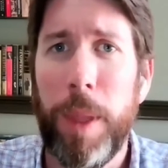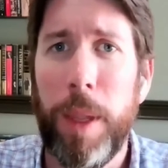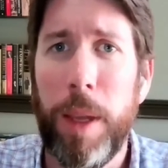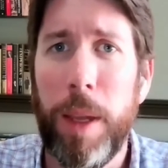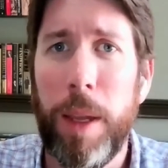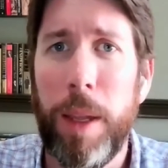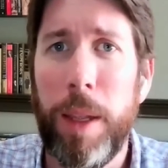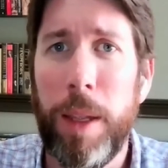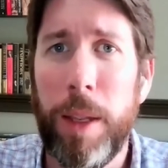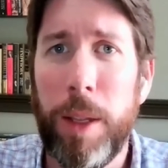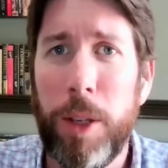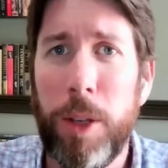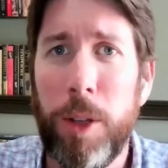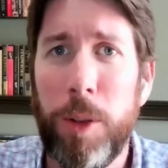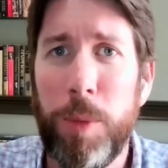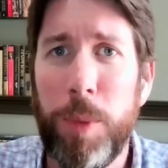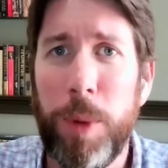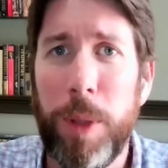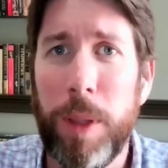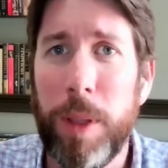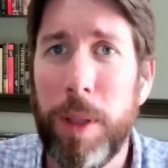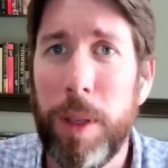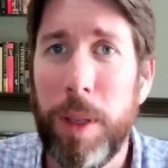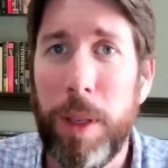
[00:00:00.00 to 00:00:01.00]
it could
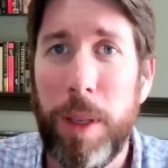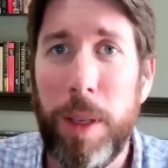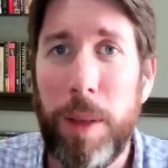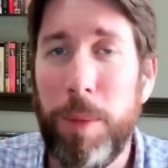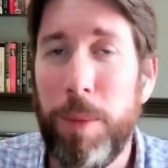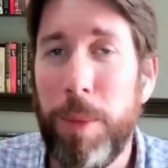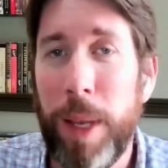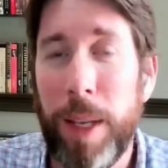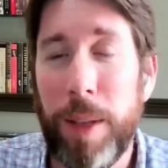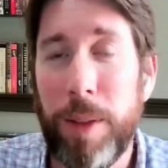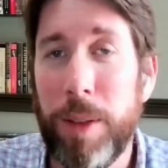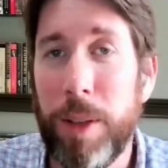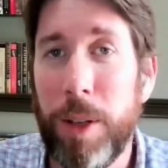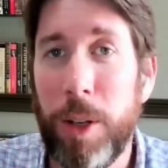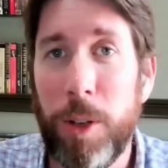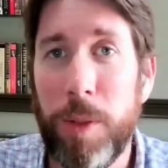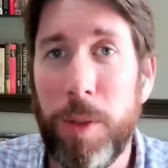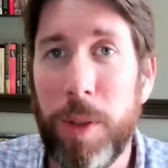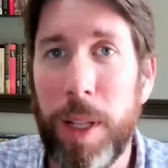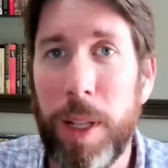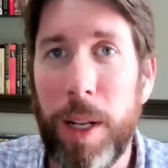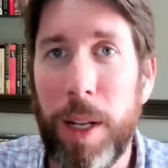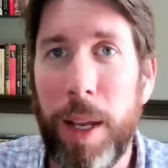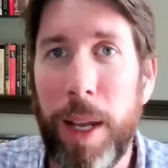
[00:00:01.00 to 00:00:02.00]
be that he makes it
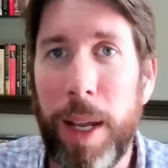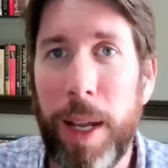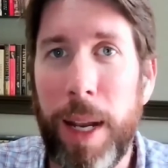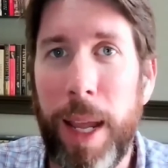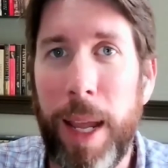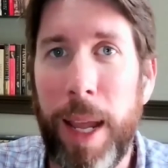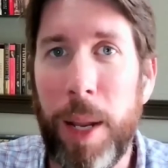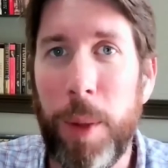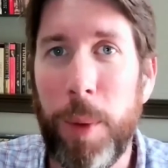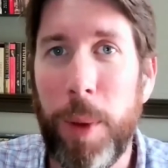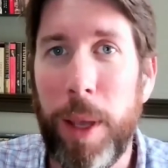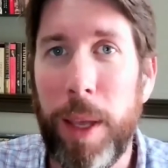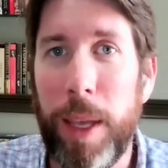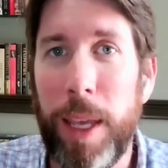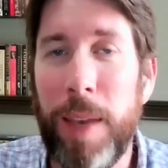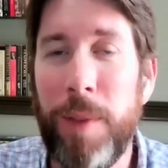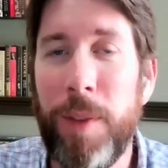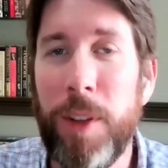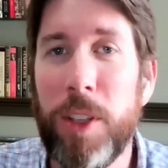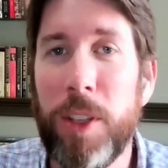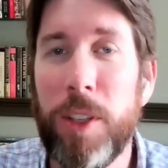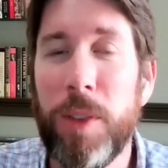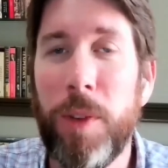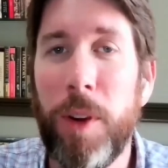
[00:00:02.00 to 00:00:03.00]
over the line anyway.
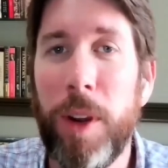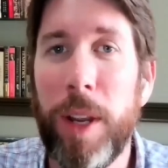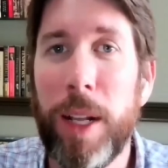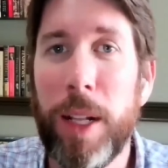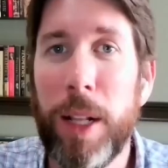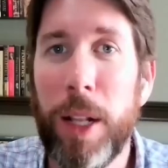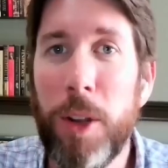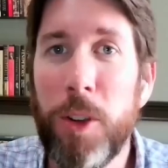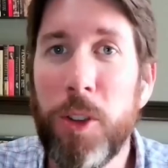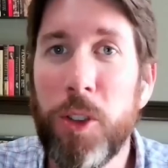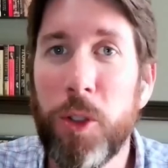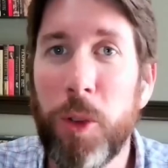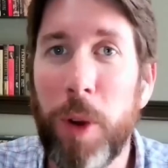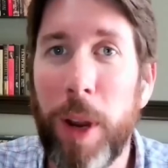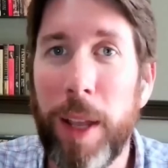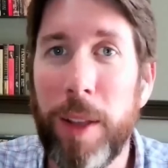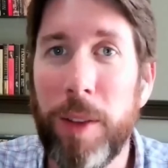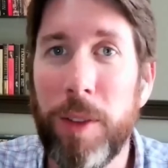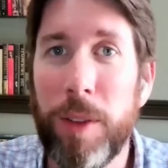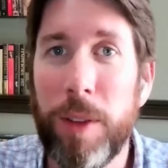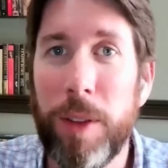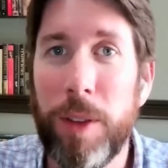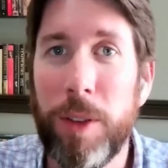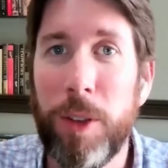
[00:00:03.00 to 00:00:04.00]
If it's a very close
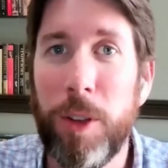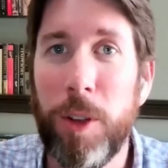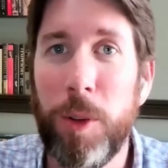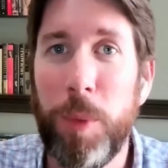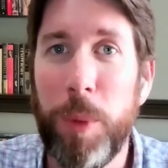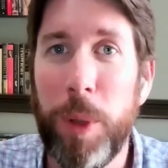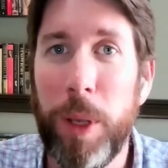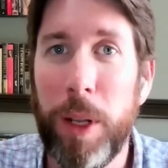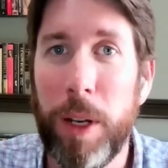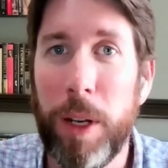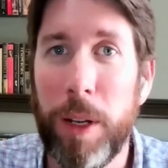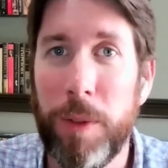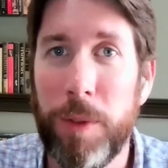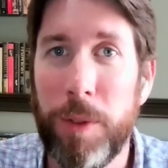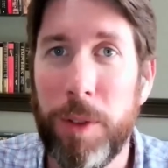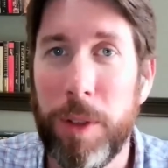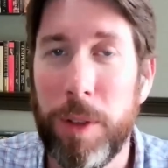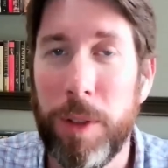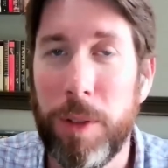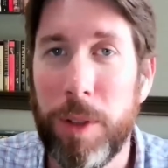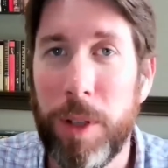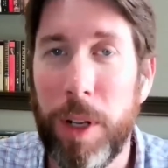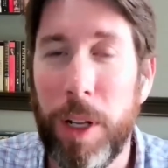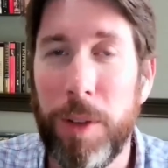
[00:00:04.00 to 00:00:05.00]
race, this could be enough
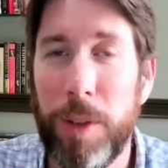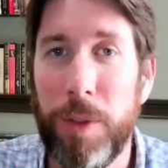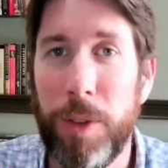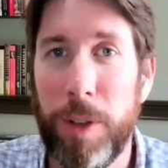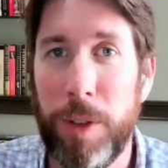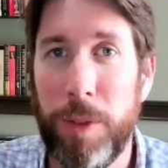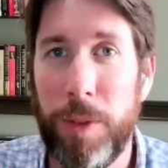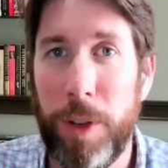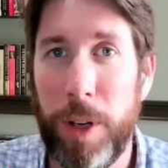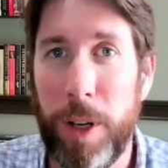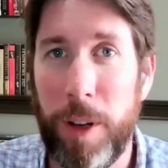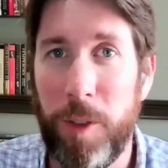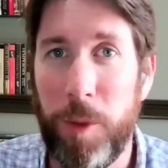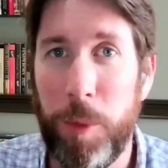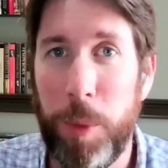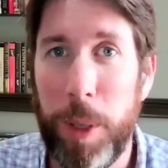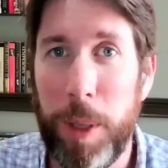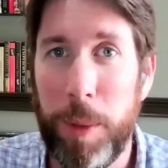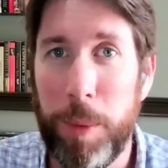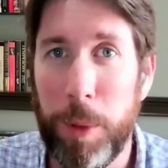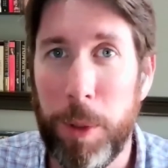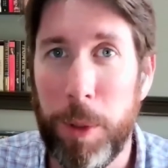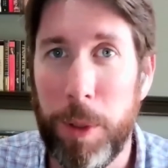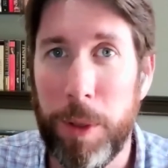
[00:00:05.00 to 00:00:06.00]
to slough off enough
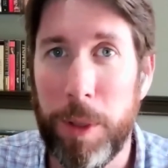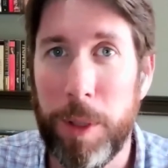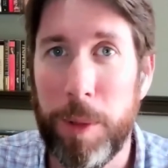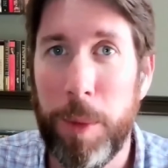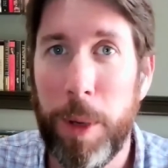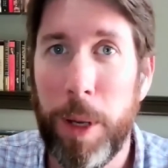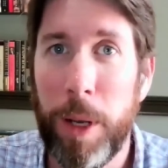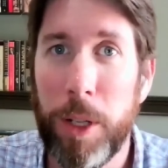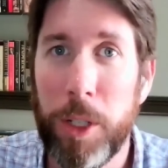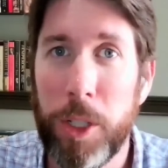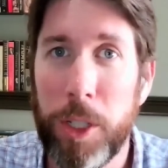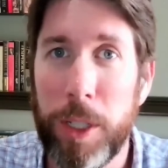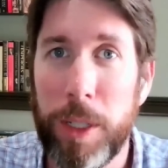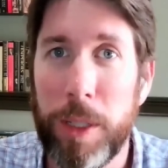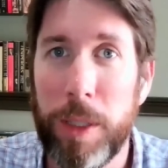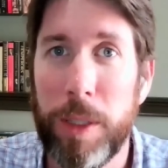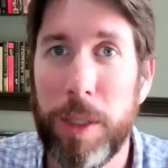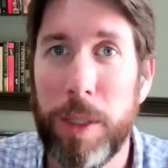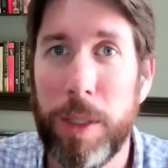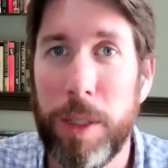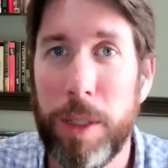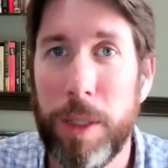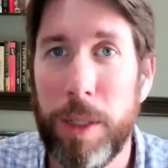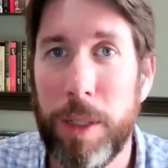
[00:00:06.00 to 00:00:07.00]
people at the
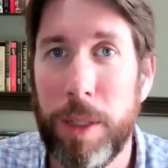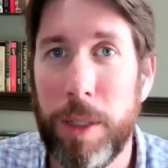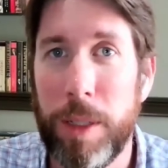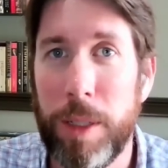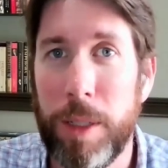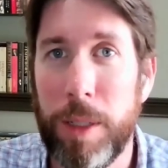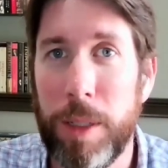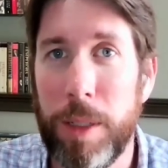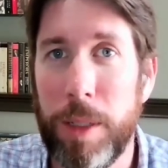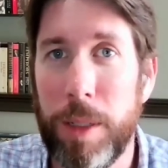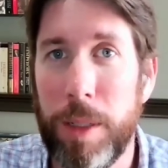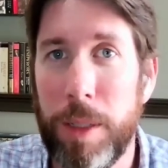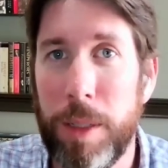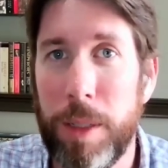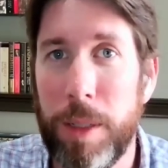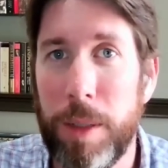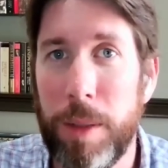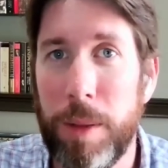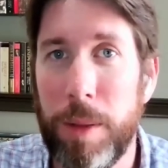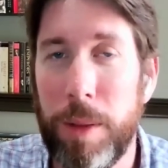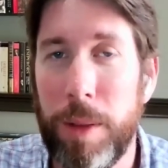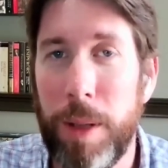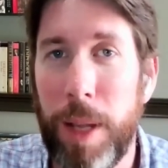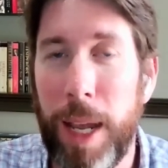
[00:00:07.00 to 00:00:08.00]
margins
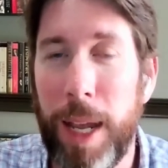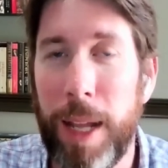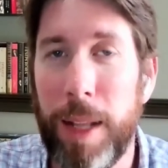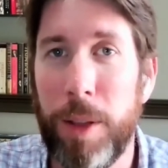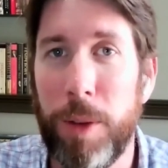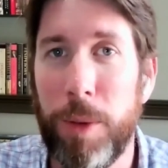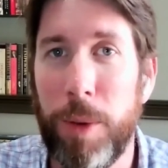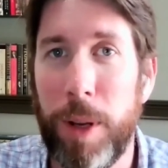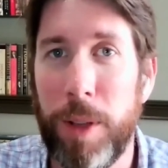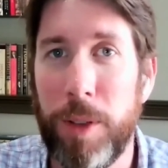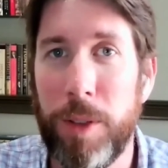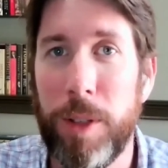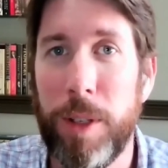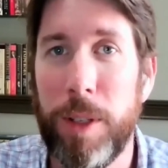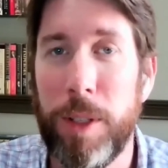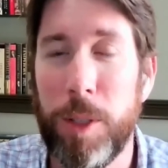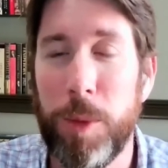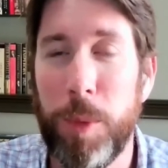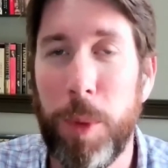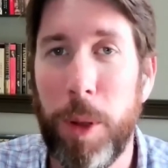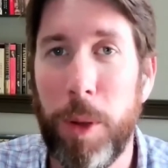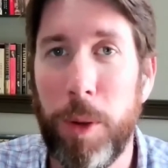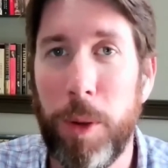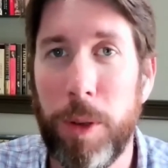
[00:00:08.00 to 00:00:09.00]
to hand the race to
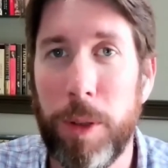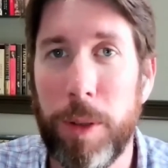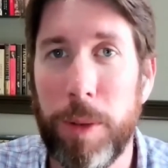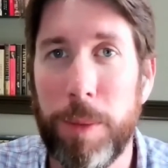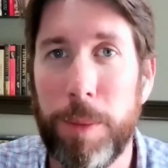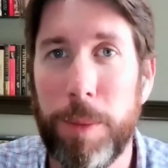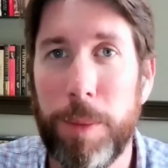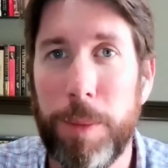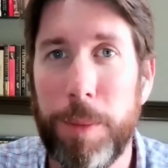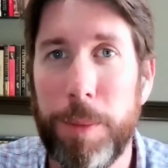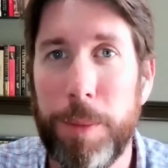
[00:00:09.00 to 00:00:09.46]
his opponent.